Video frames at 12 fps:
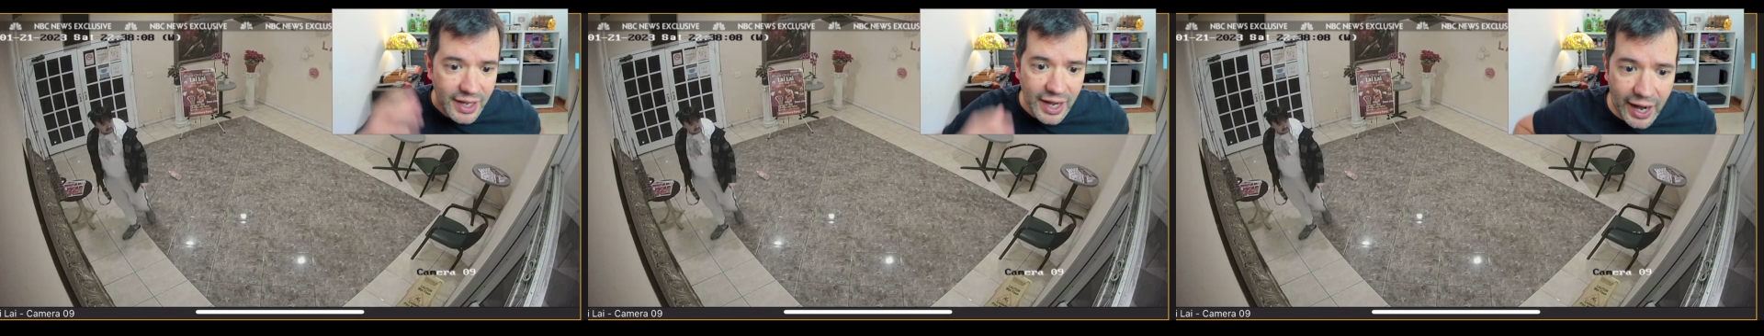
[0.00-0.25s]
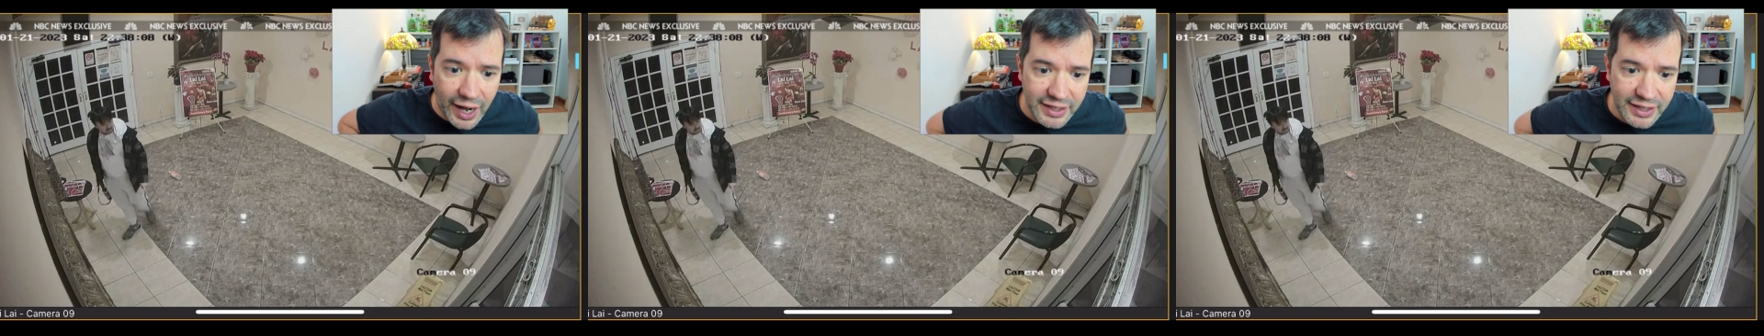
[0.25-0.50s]

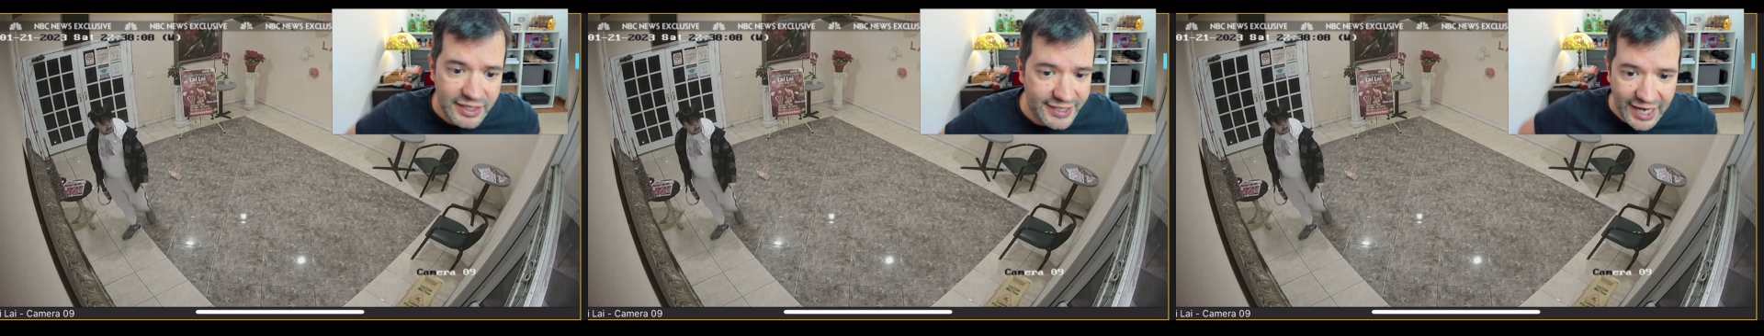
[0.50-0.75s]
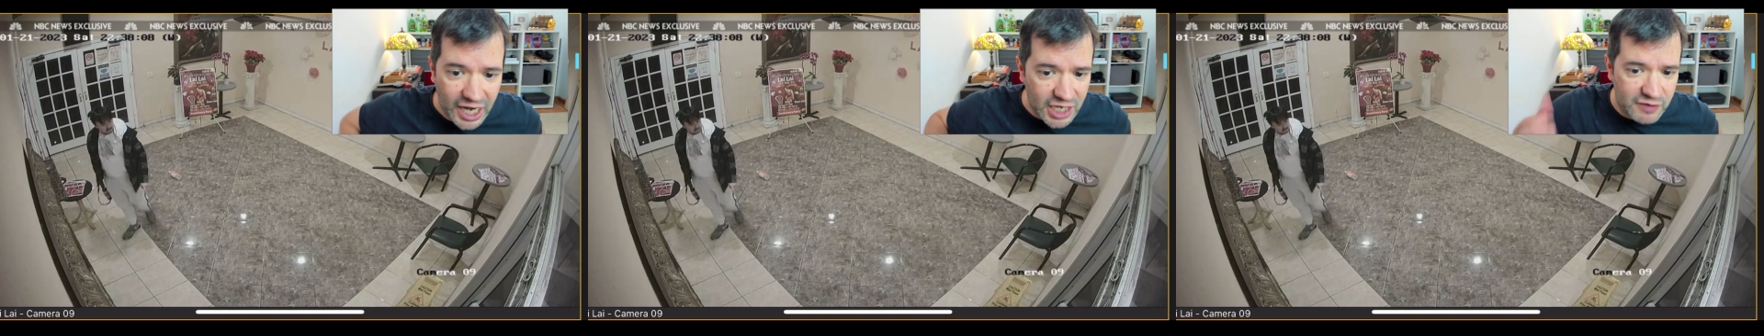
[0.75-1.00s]
A
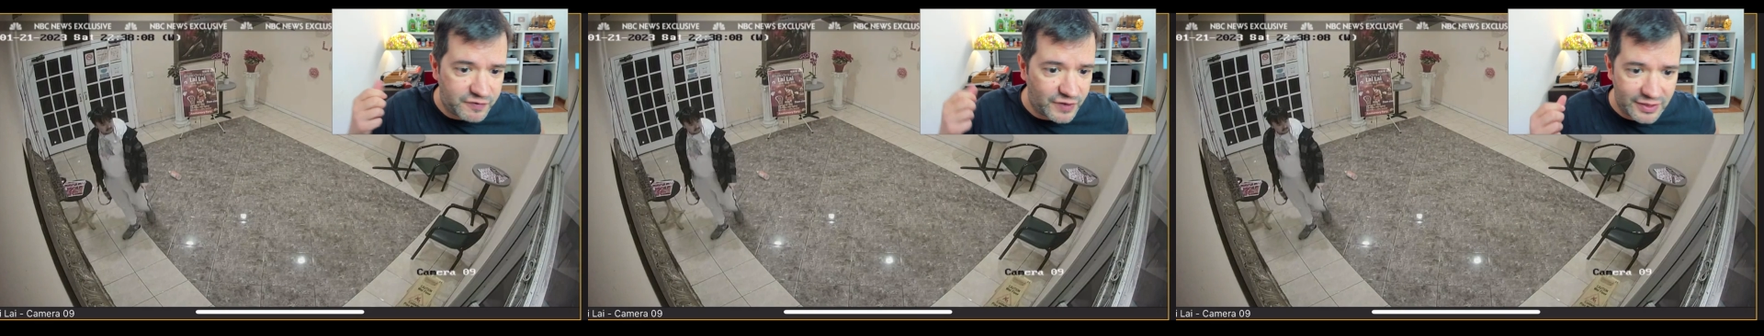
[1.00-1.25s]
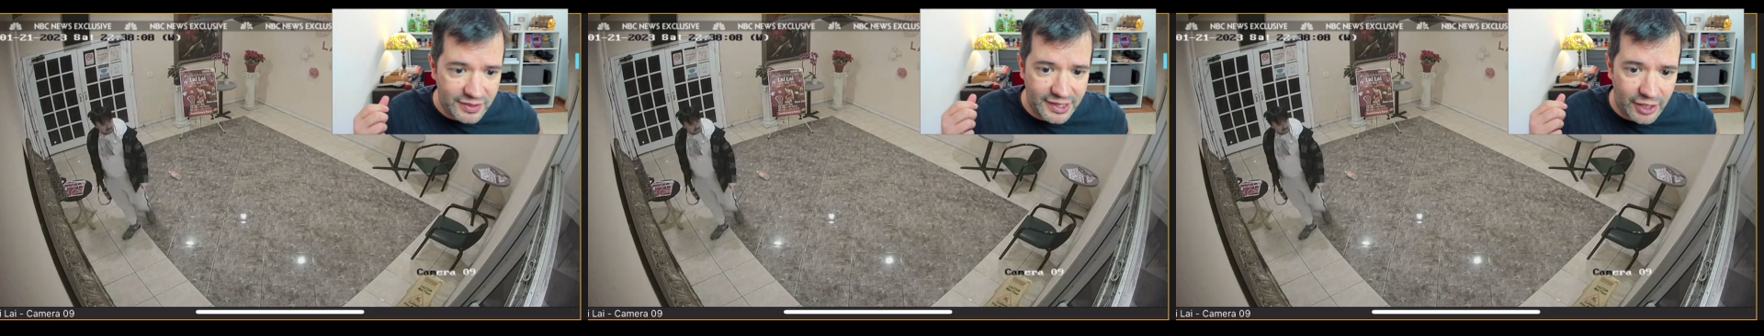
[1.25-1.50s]
knife
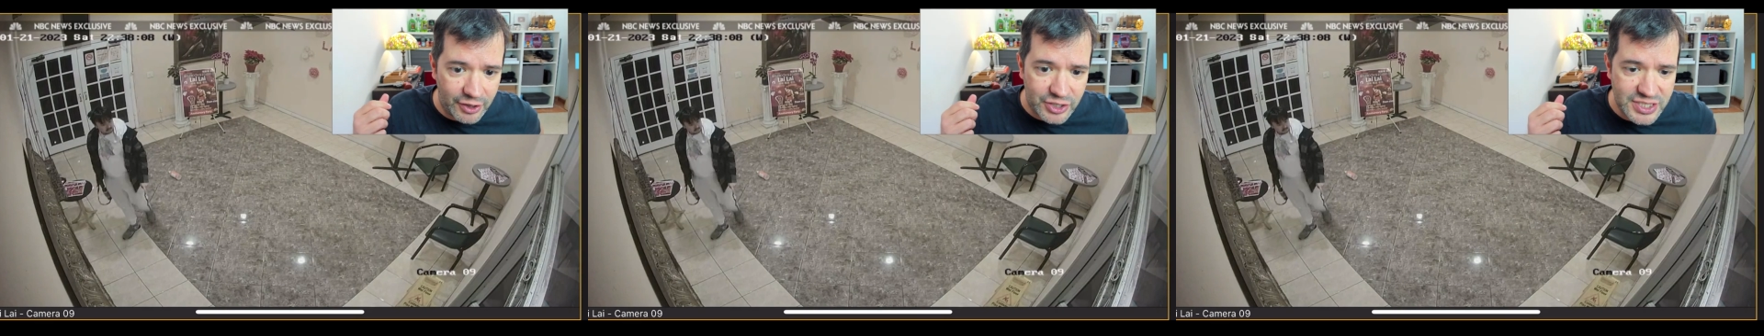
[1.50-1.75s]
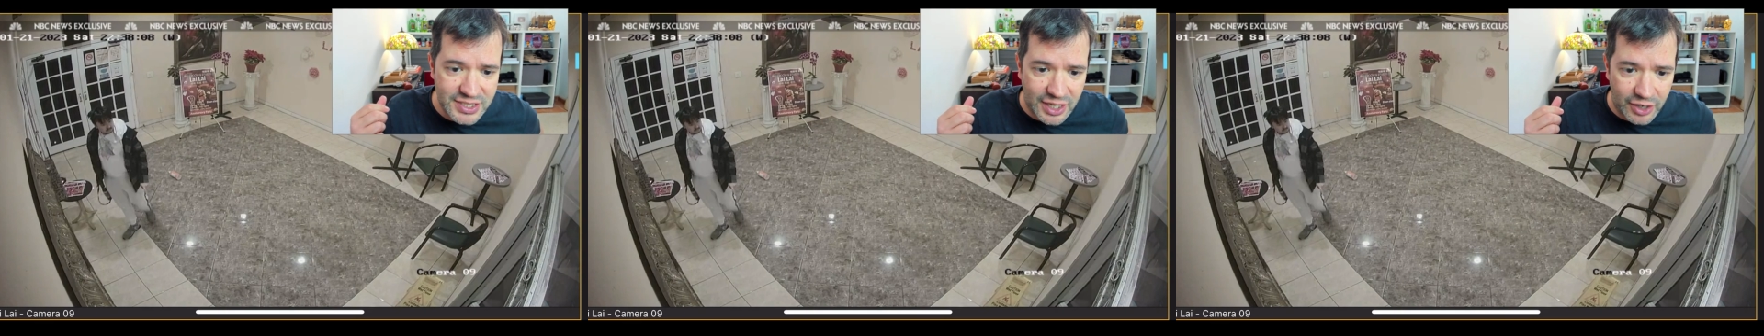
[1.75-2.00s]
on the other
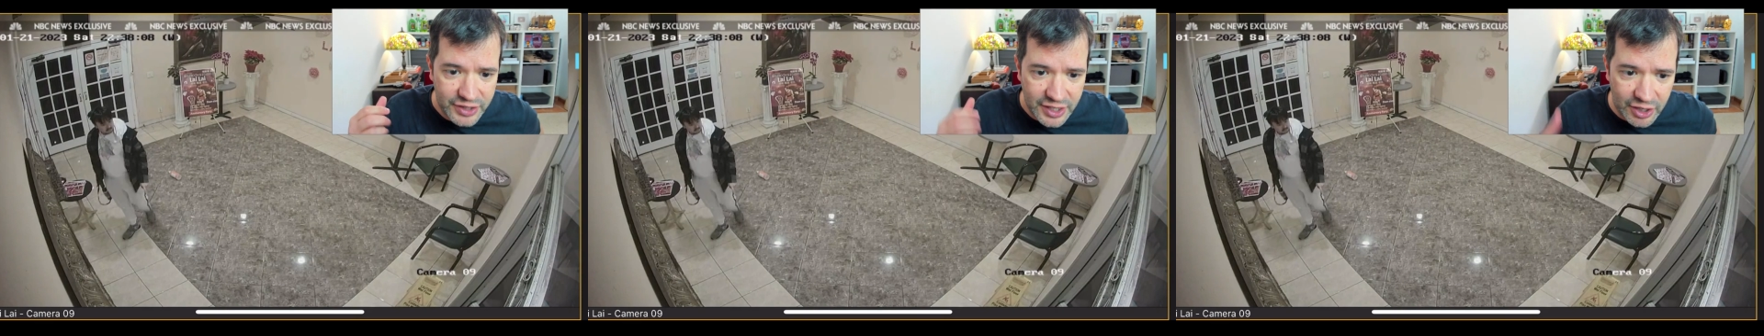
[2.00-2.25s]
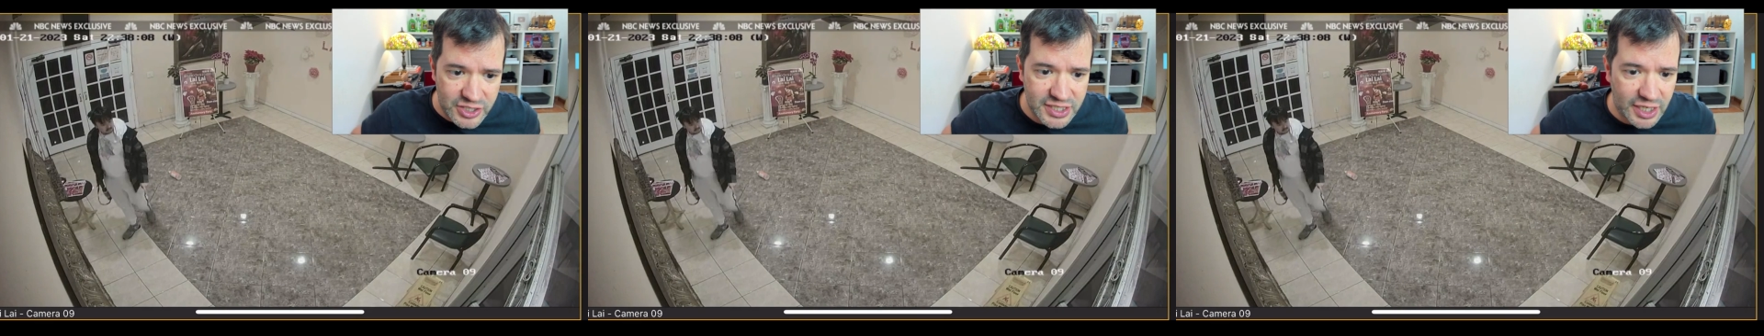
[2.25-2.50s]

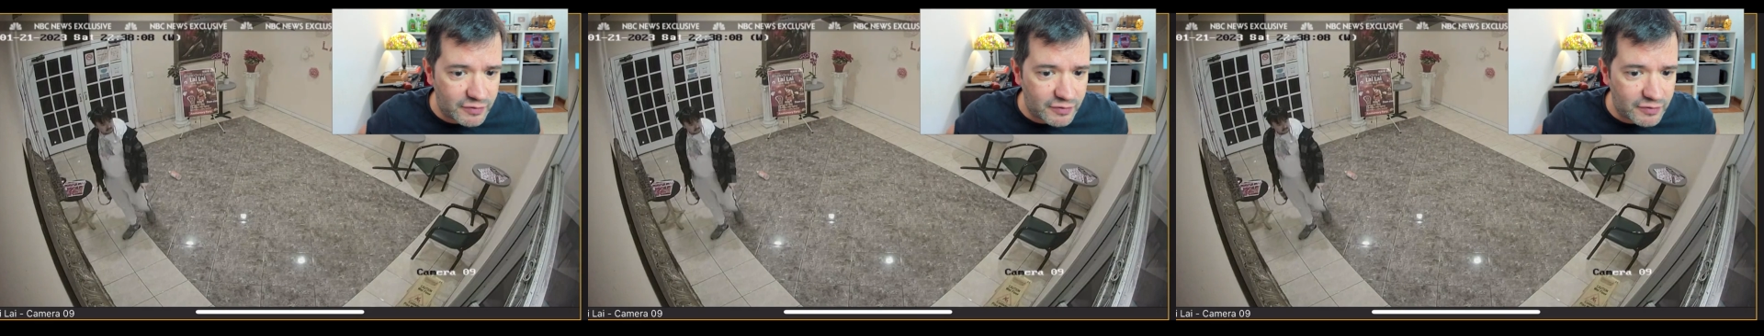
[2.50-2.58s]
side